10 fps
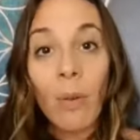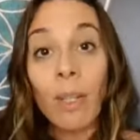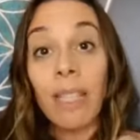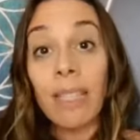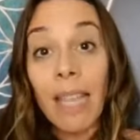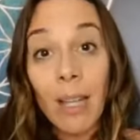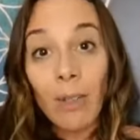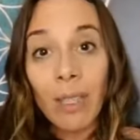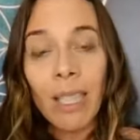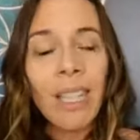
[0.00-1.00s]
with
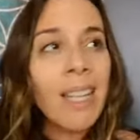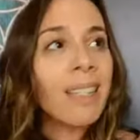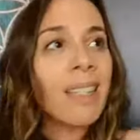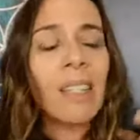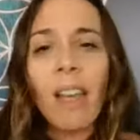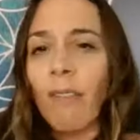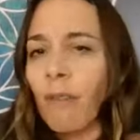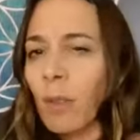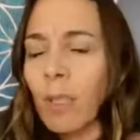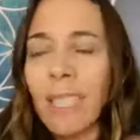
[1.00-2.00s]
integrity, to love
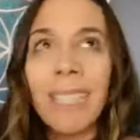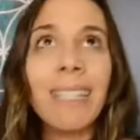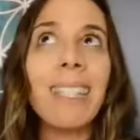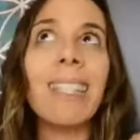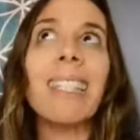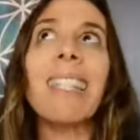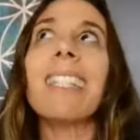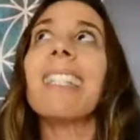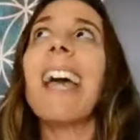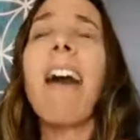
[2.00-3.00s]
fully, to,
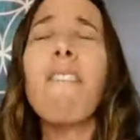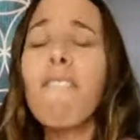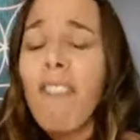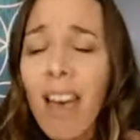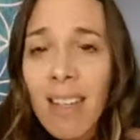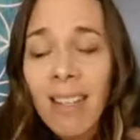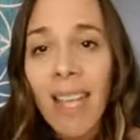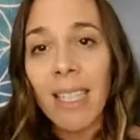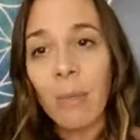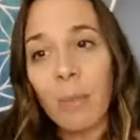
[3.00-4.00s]
to have fun
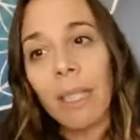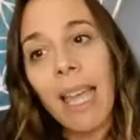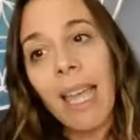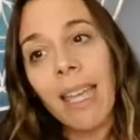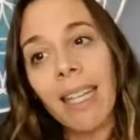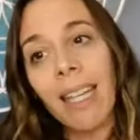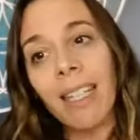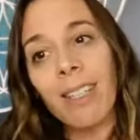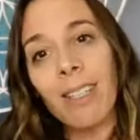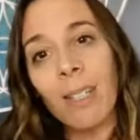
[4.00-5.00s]
and to play
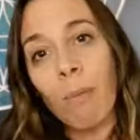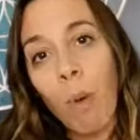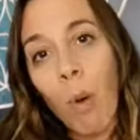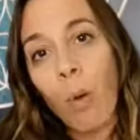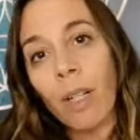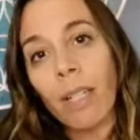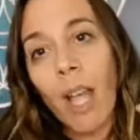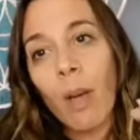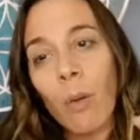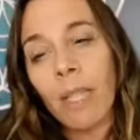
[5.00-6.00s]
and to support
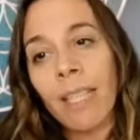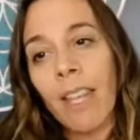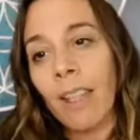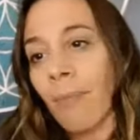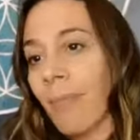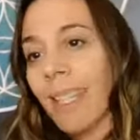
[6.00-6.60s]
one another.